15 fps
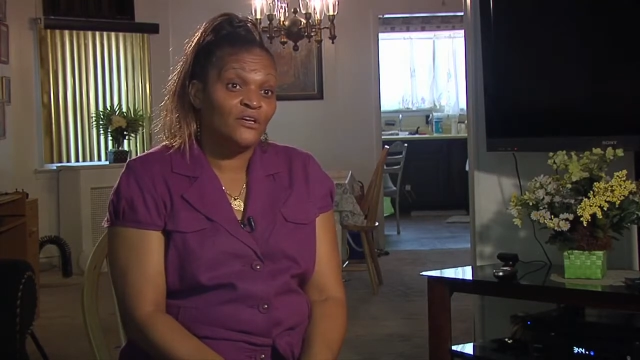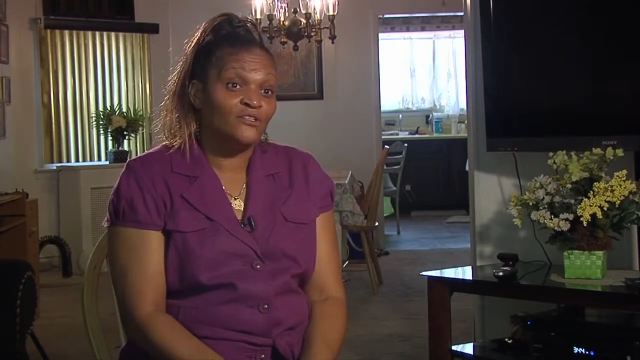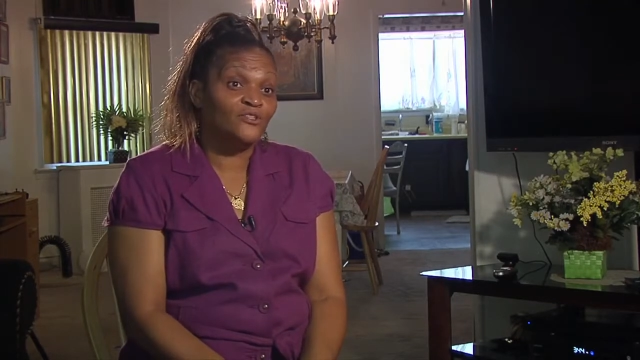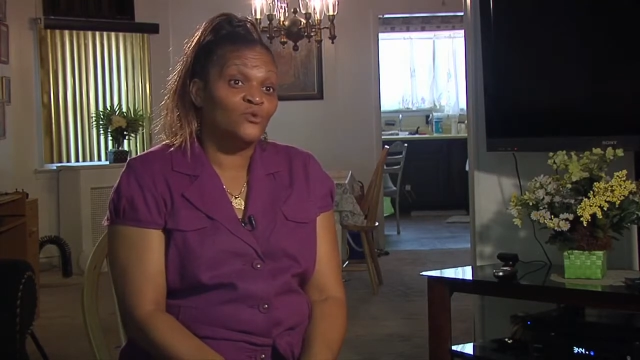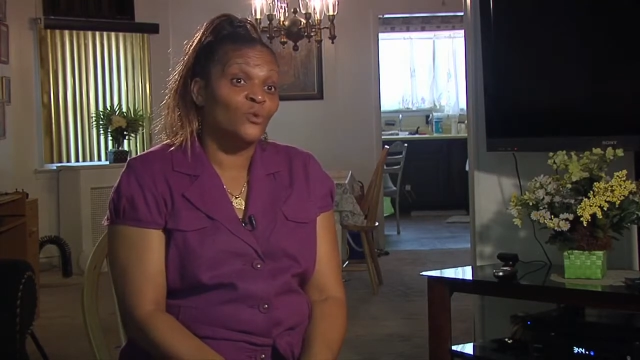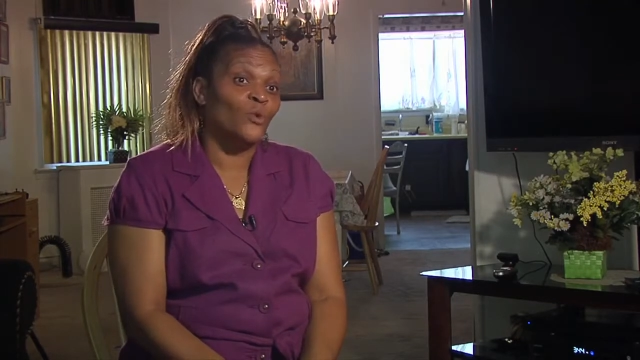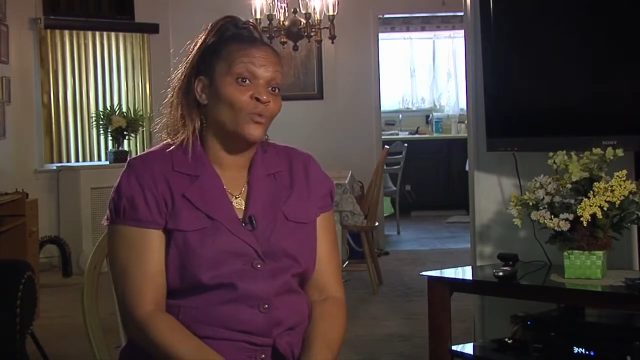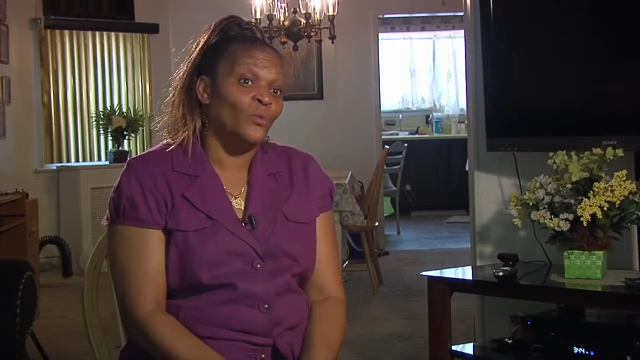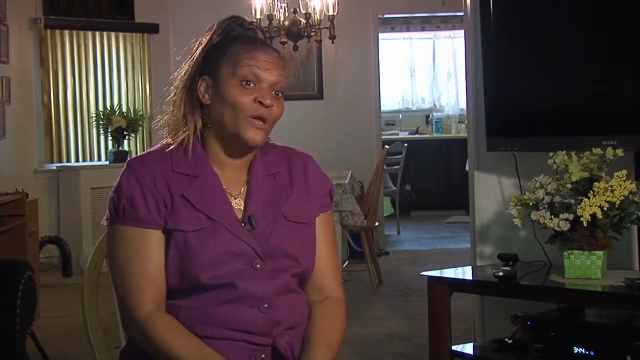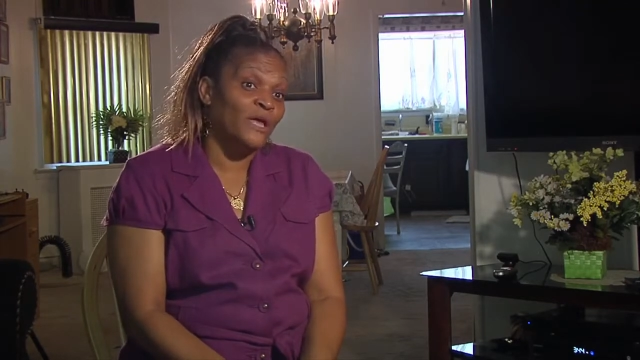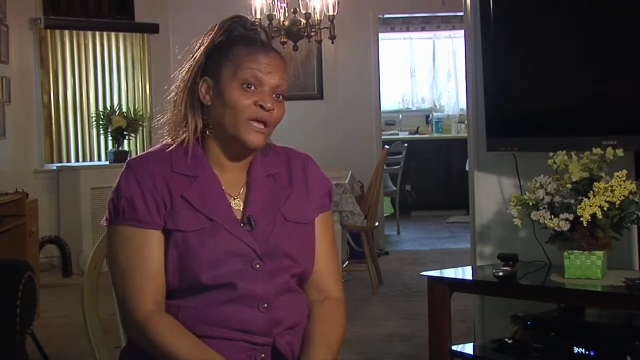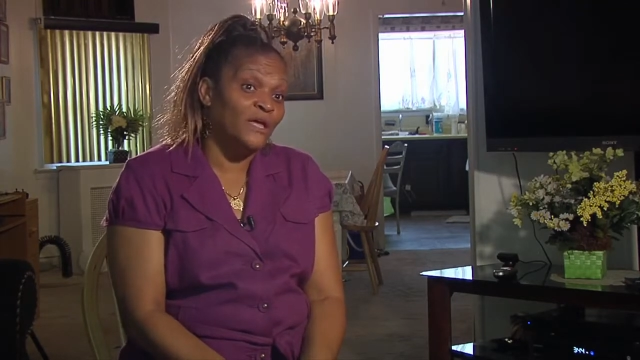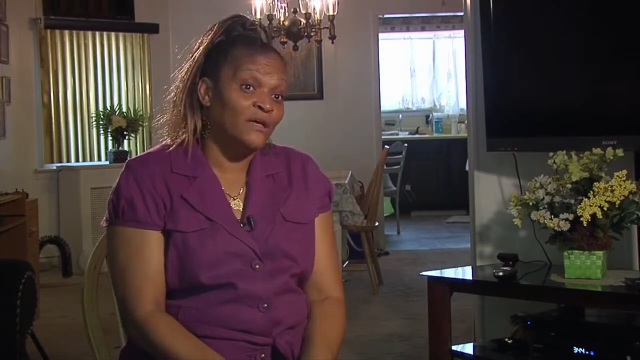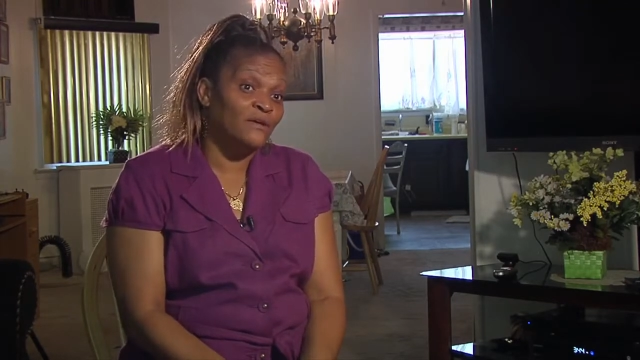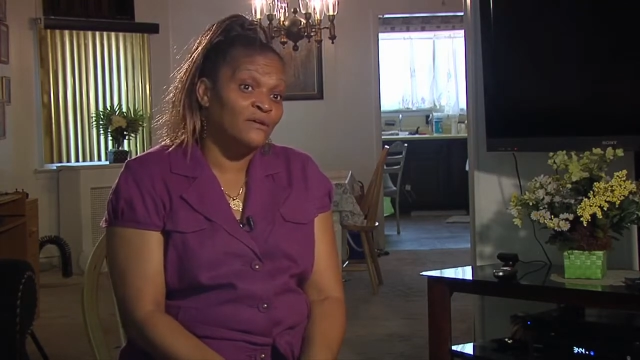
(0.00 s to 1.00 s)
to a
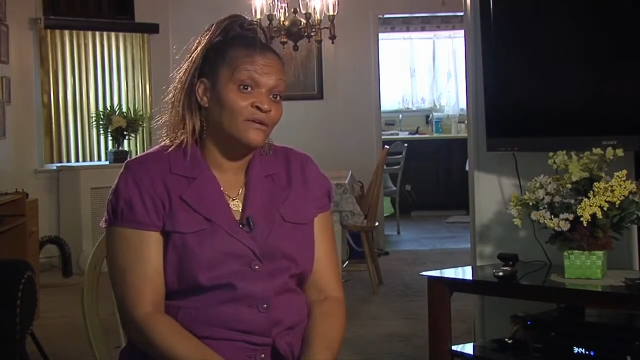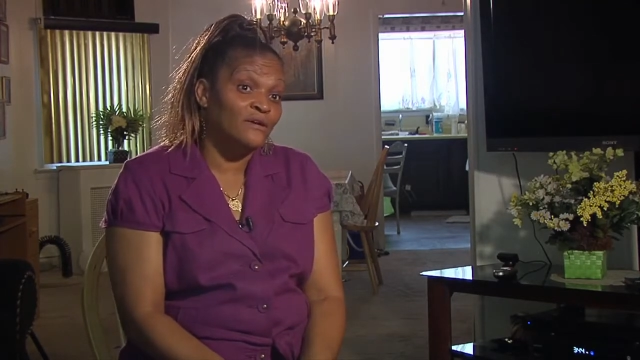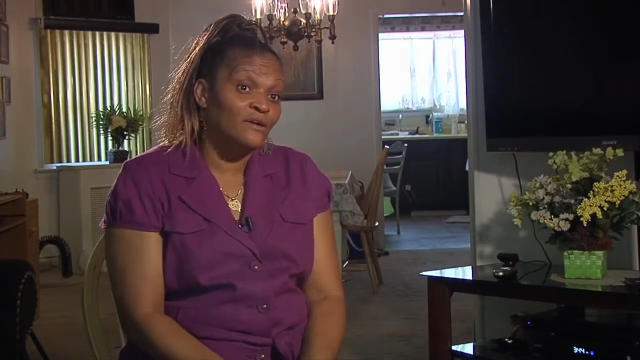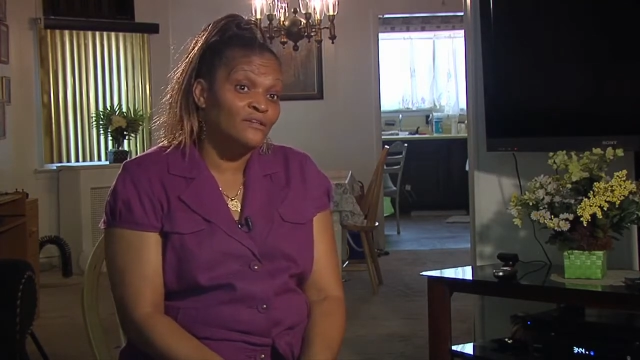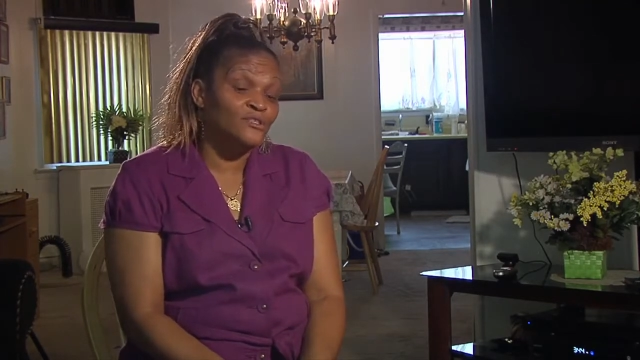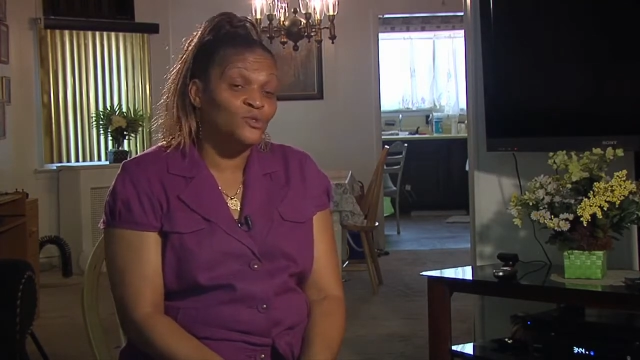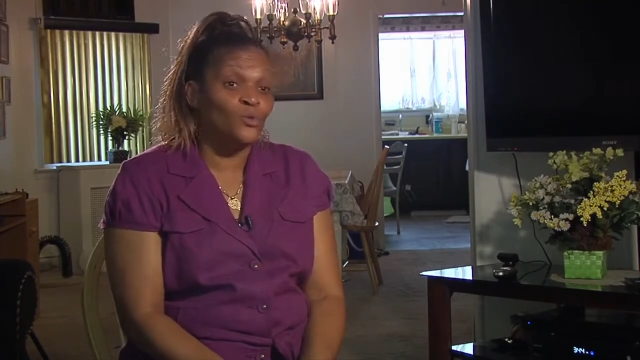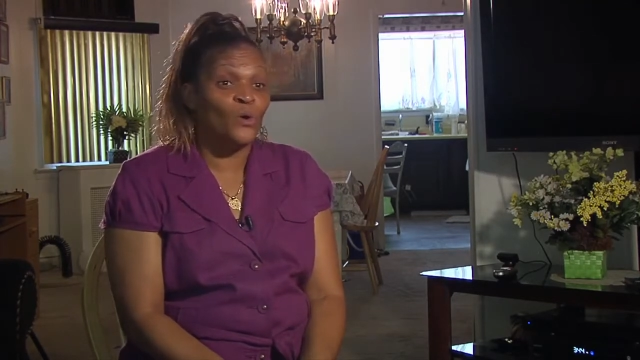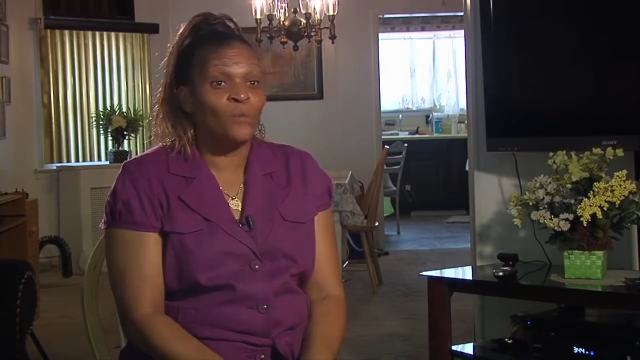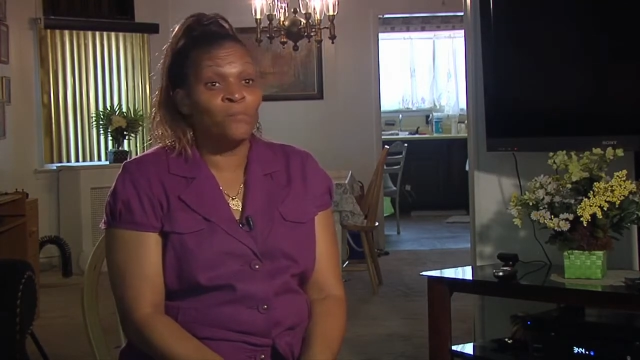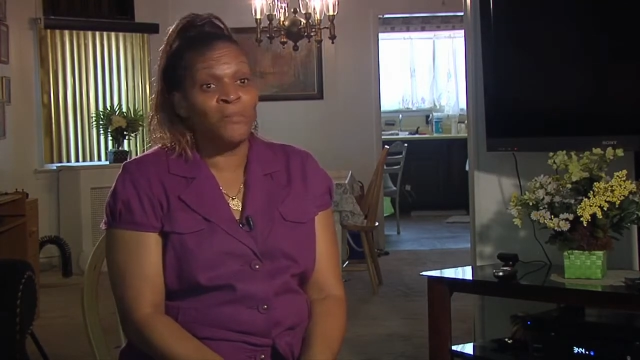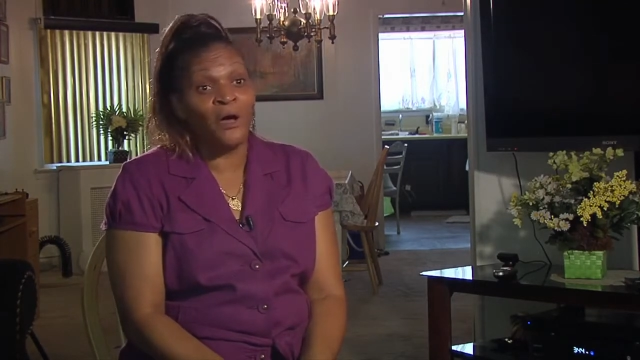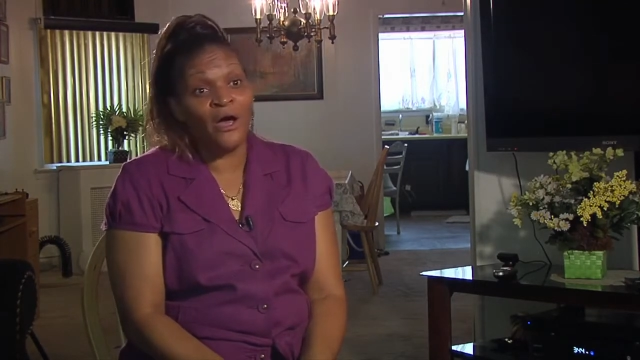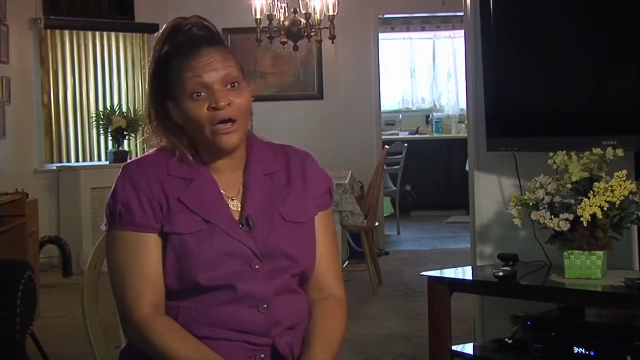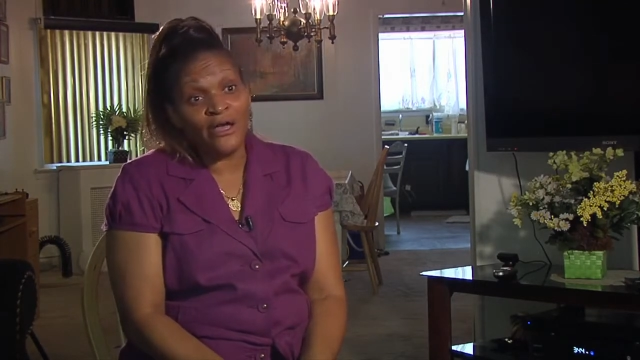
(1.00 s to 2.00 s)
week, to a
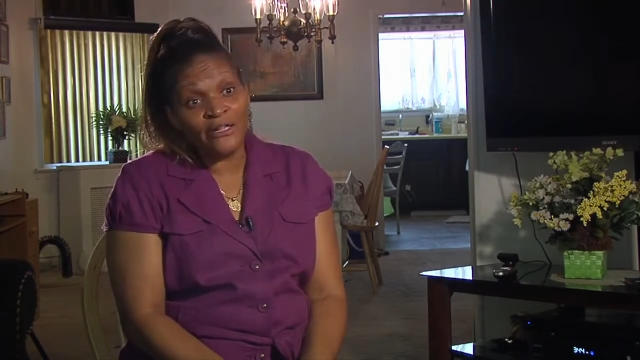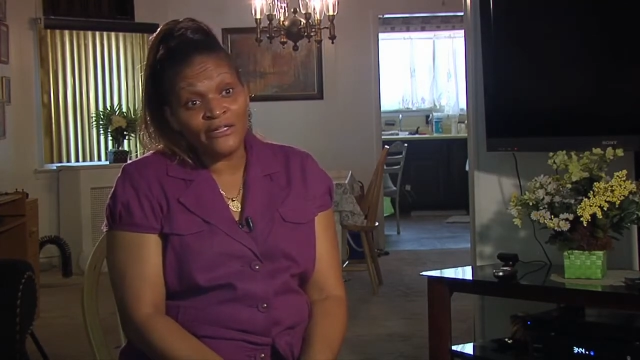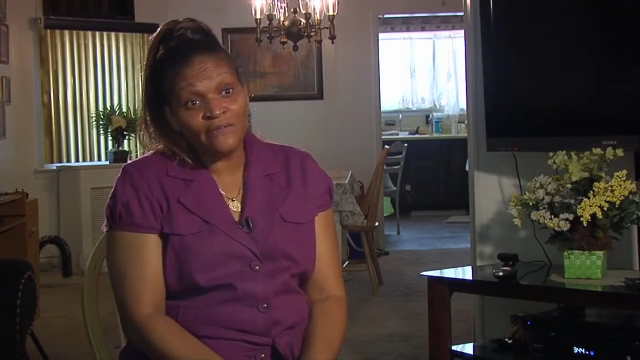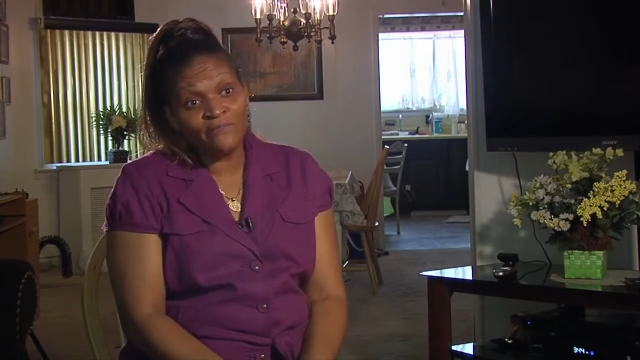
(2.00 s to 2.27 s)
month,